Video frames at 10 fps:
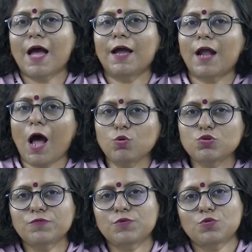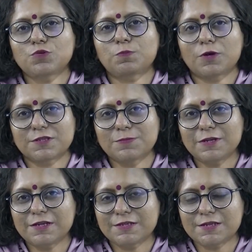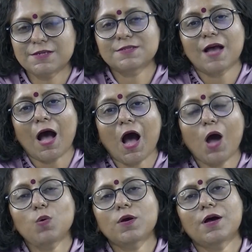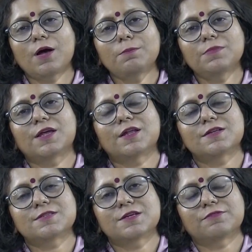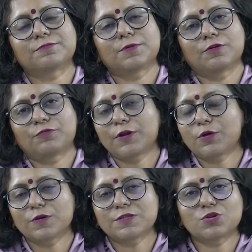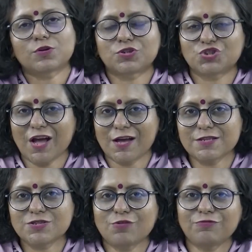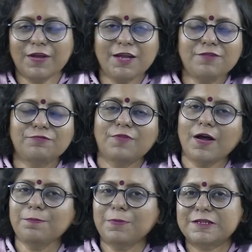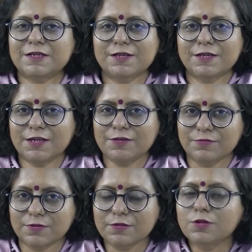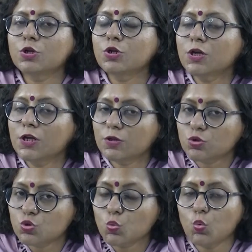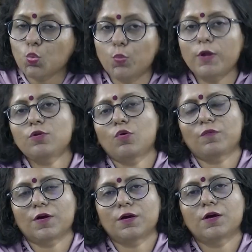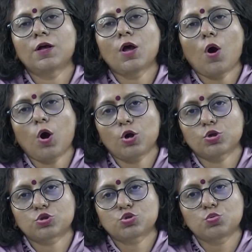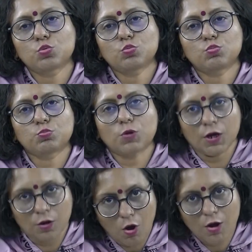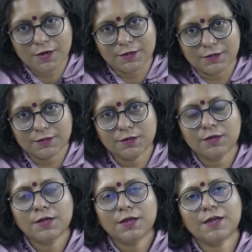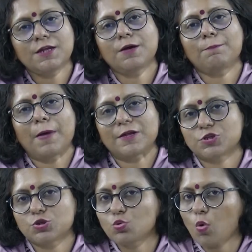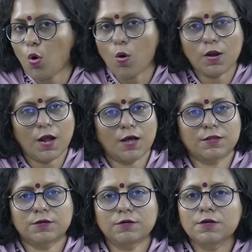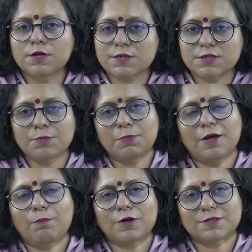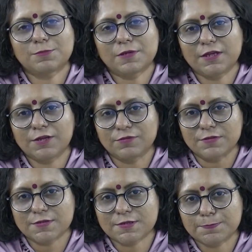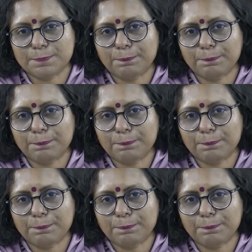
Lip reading: and out of those possibilities, how come there is a frequency or a chance of any one particular event to win over or to occur in comparison to all other similar possible events.